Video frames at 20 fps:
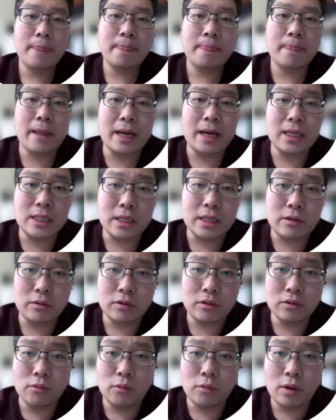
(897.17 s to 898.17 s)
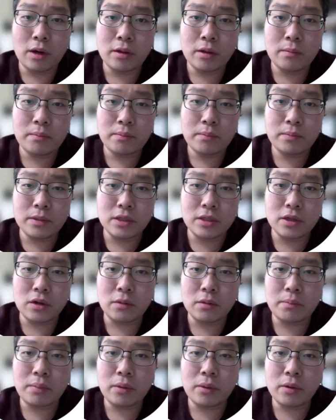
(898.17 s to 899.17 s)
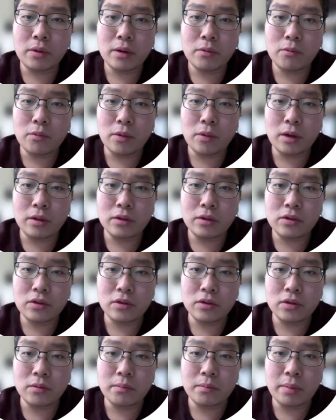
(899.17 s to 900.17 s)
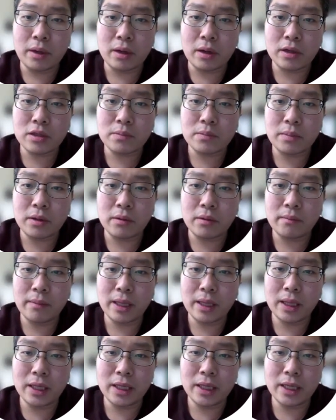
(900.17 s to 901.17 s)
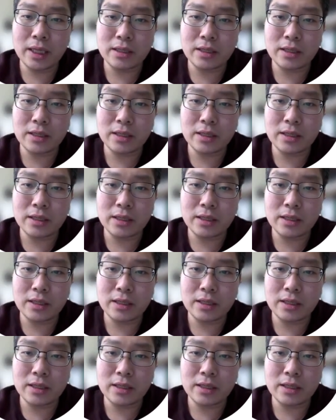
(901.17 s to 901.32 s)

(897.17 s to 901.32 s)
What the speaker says: That is equal to 0.12 parts per million as a